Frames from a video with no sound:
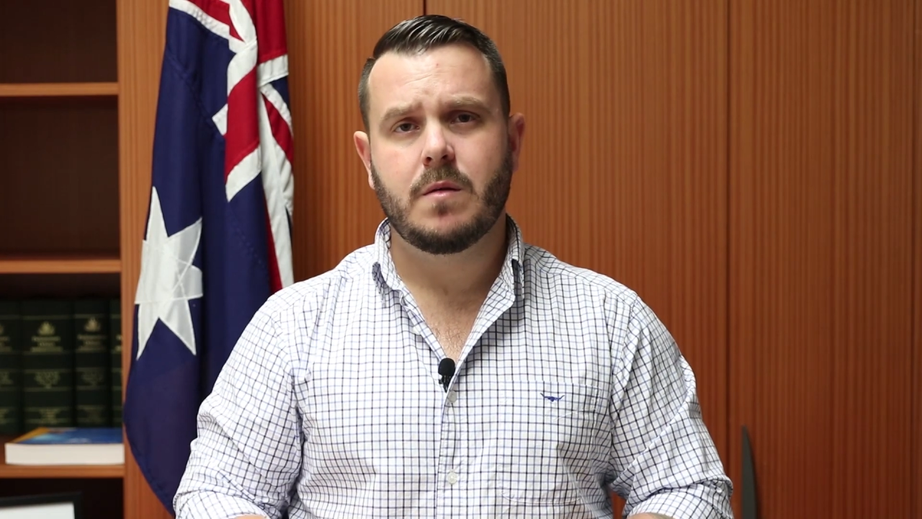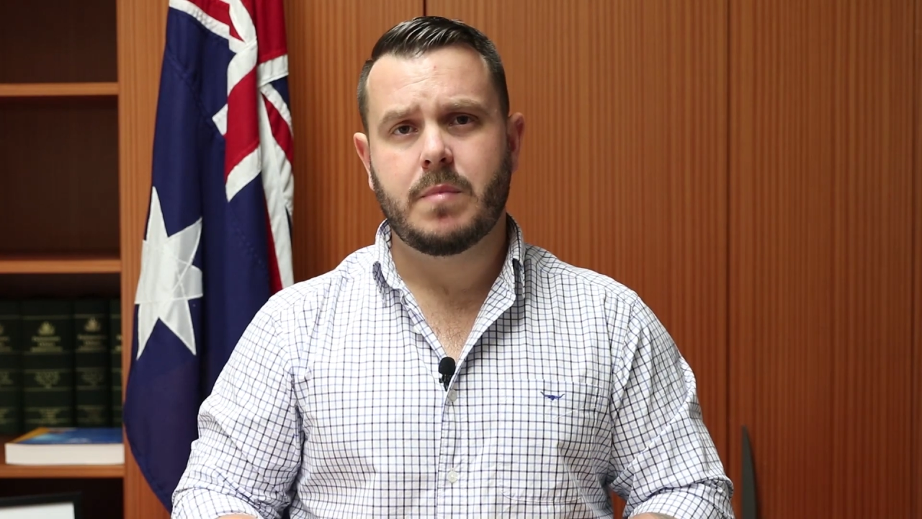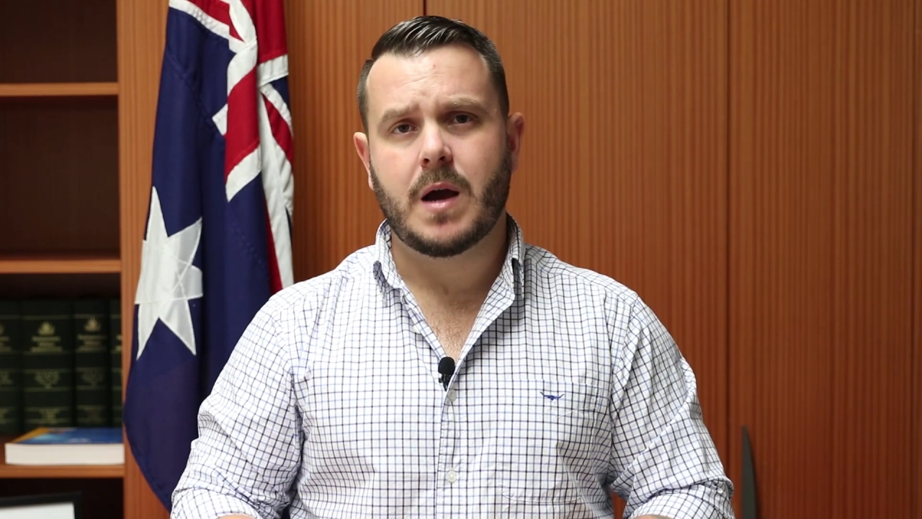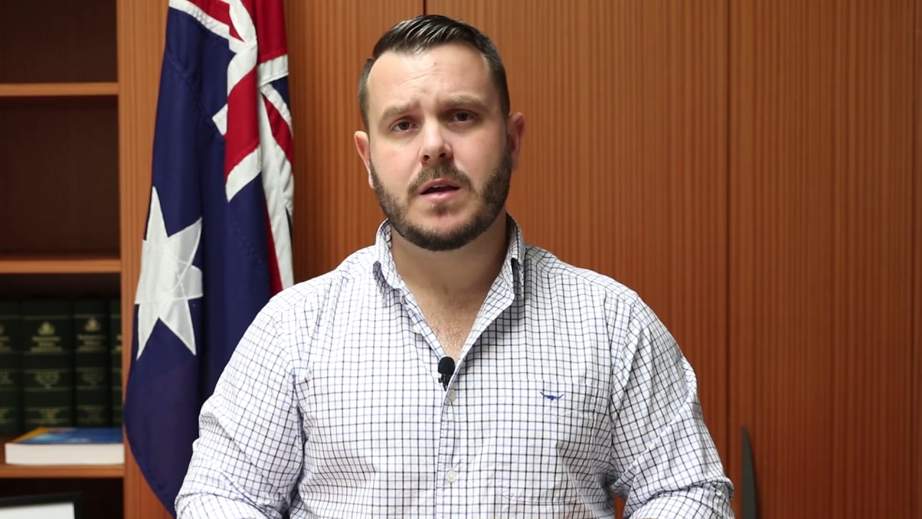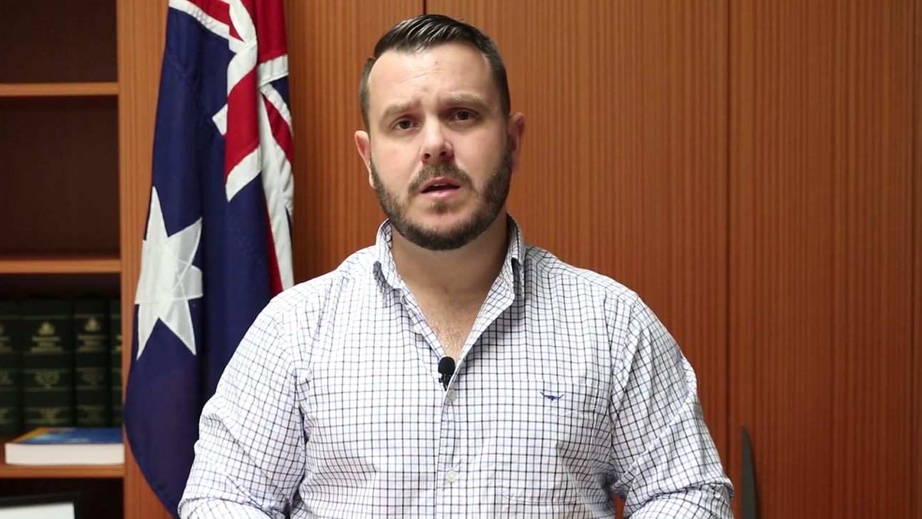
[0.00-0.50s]

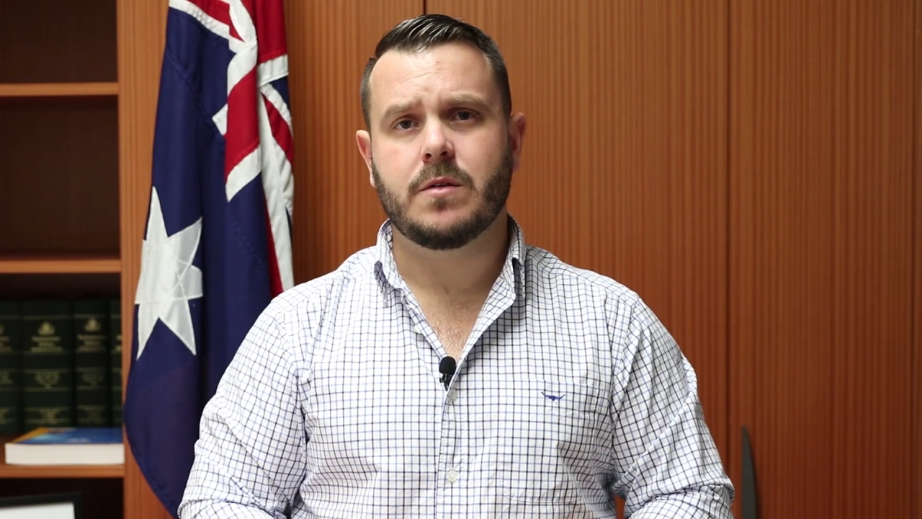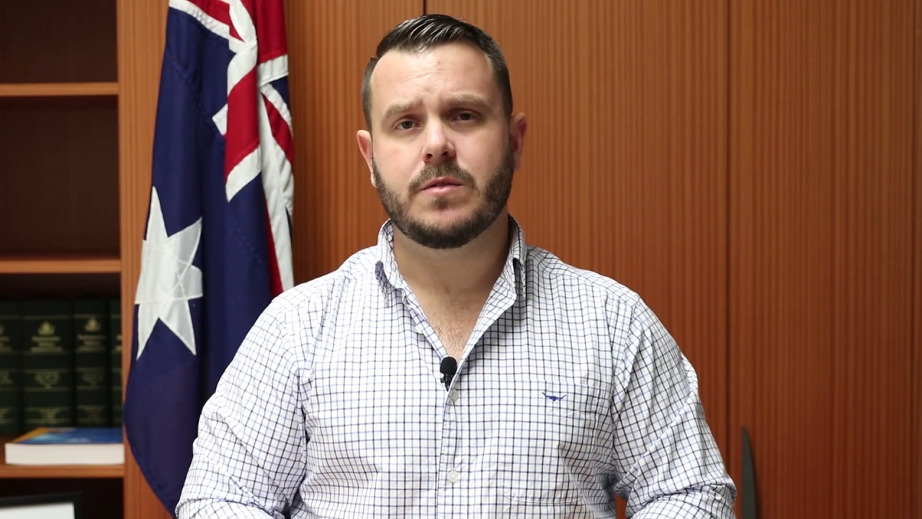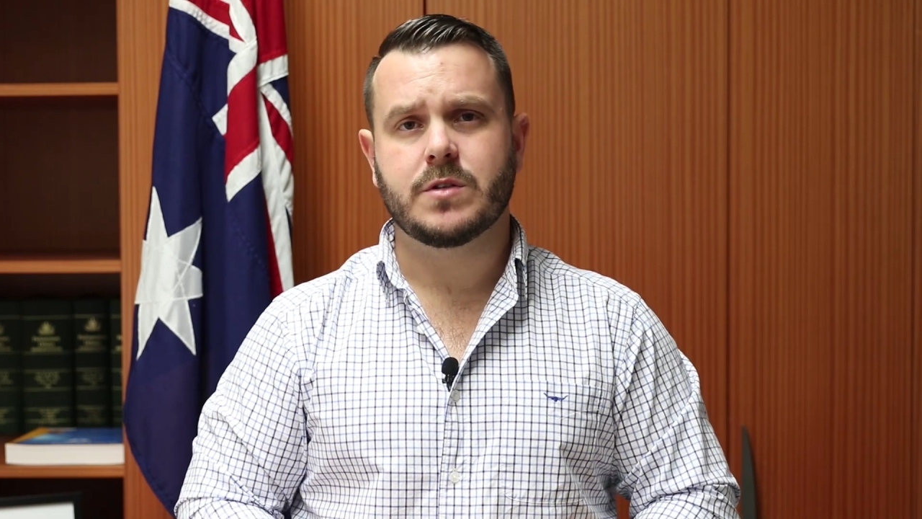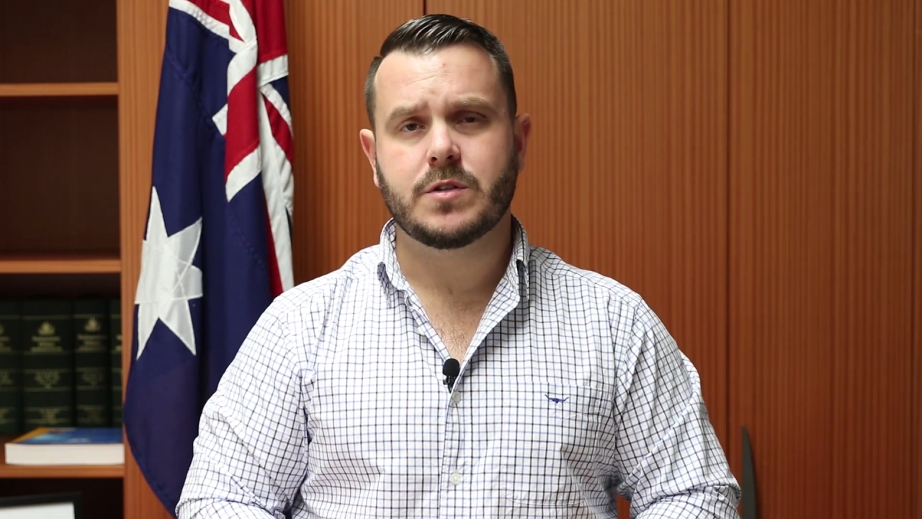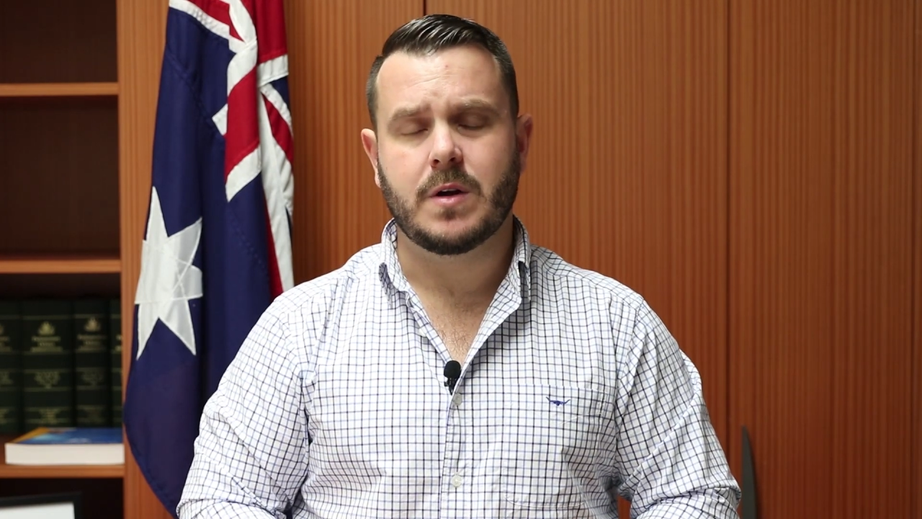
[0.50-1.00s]
back here
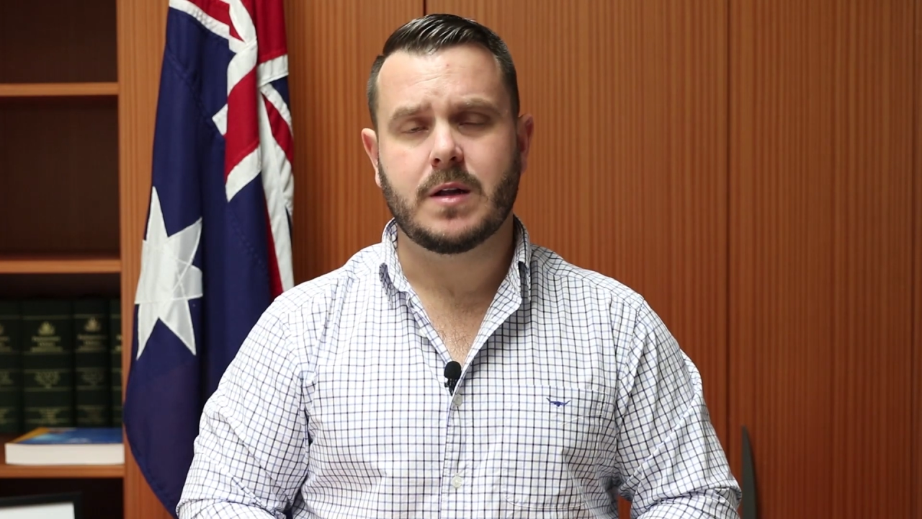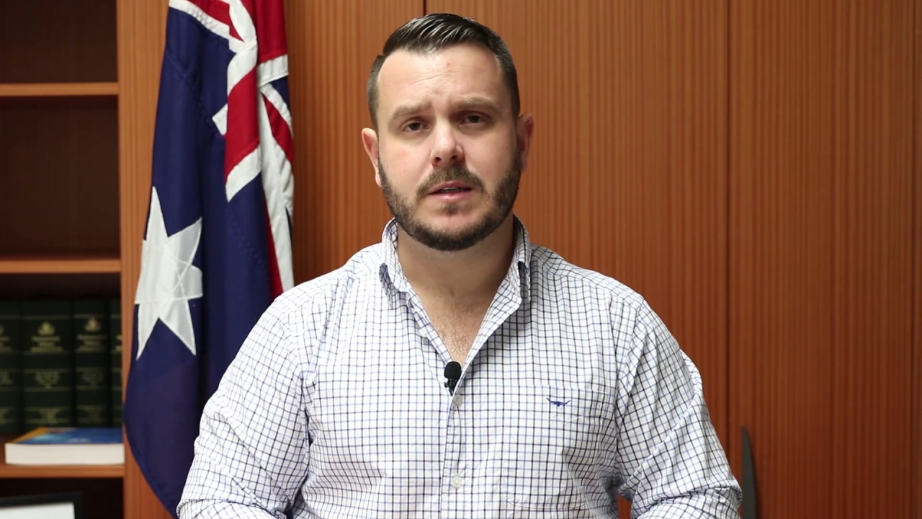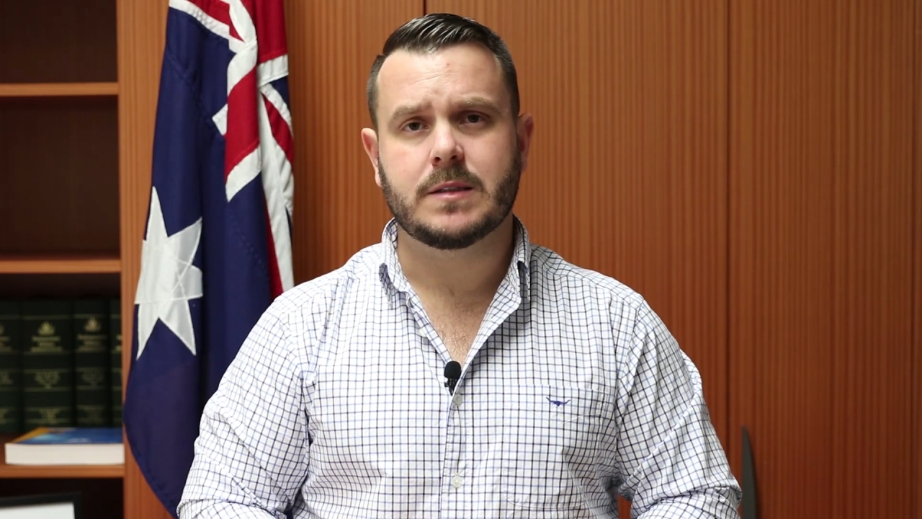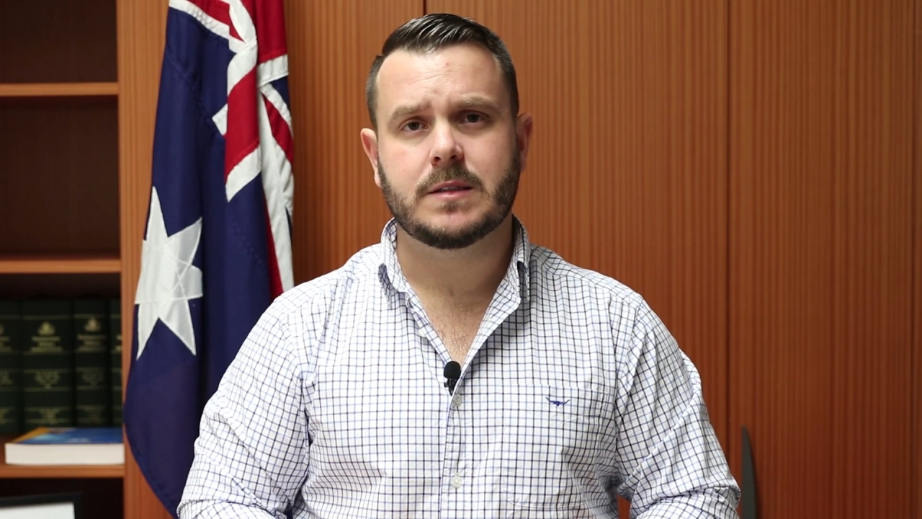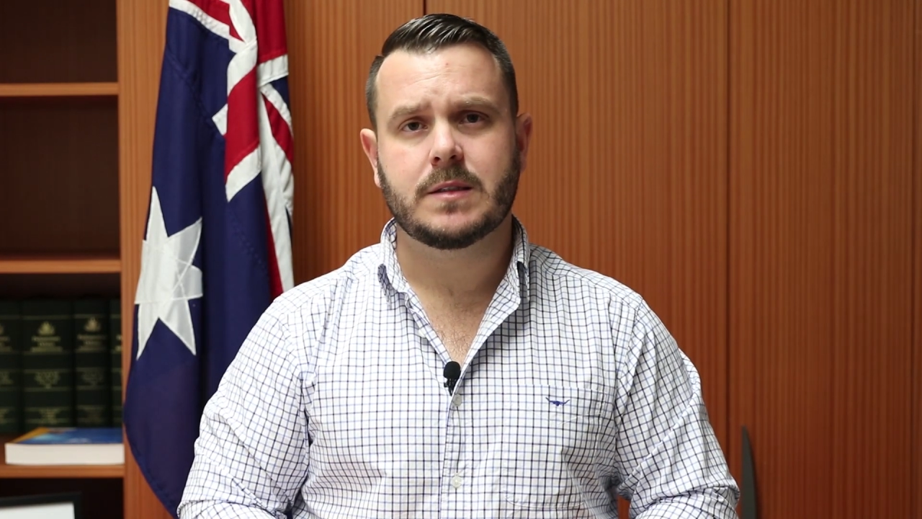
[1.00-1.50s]
in
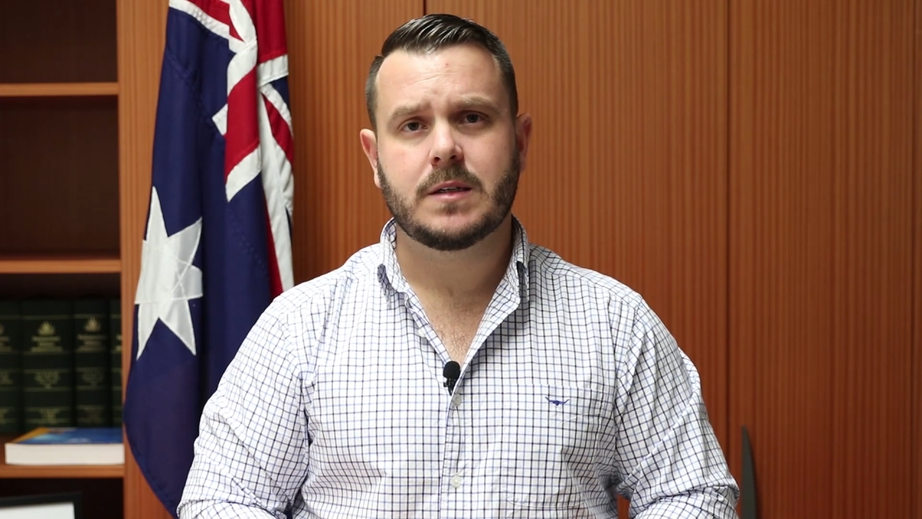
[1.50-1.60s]
Australia.